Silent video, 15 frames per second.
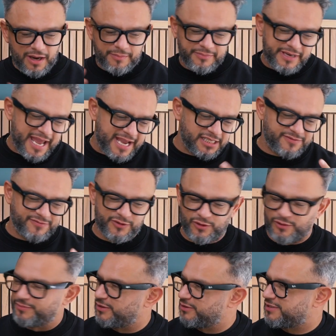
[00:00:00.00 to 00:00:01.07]
up next for
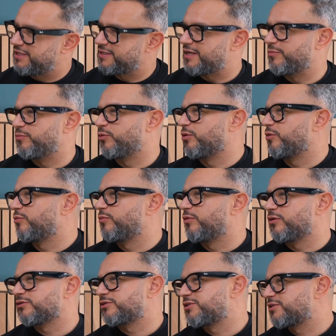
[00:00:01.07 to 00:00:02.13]
your music then?
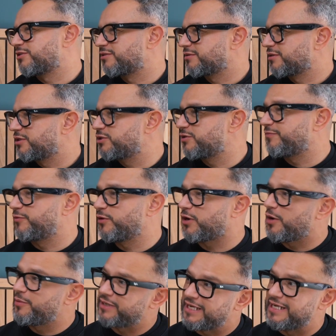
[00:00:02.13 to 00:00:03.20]
What's, because if you're
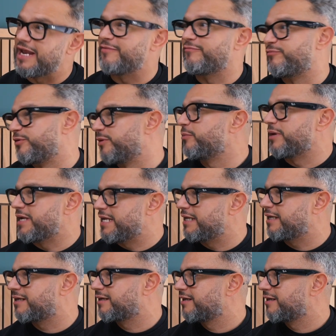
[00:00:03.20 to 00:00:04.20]
going in every week,